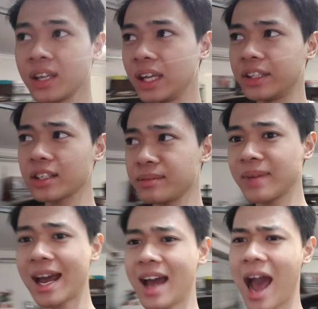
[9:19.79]
It doesn't
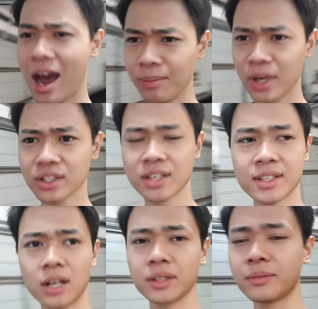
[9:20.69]
matter how much I
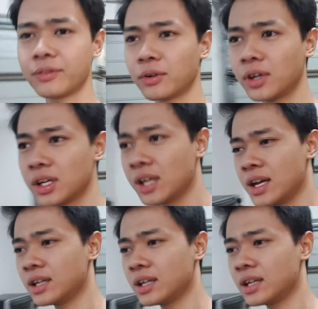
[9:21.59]
sell them for,